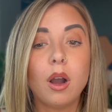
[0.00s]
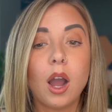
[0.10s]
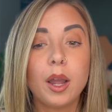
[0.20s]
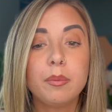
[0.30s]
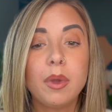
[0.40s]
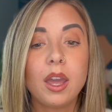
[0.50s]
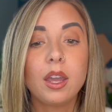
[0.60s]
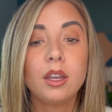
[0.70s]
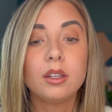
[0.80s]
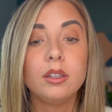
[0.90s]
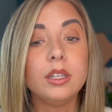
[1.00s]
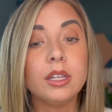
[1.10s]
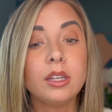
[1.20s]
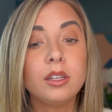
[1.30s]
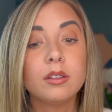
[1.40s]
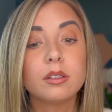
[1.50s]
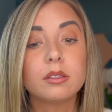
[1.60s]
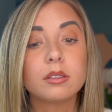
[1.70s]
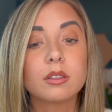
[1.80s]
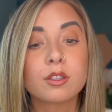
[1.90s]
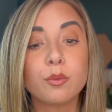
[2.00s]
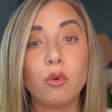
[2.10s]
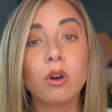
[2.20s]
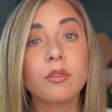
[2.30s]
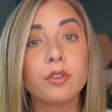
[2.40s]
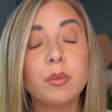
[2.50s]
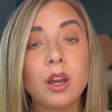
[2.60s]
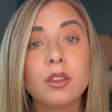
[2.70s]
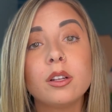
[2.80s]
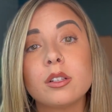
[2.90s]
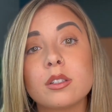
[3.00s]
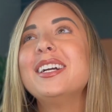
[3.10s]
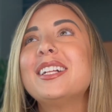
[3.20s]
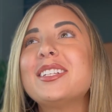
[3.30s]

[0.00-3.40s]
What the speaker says: I may need support from others.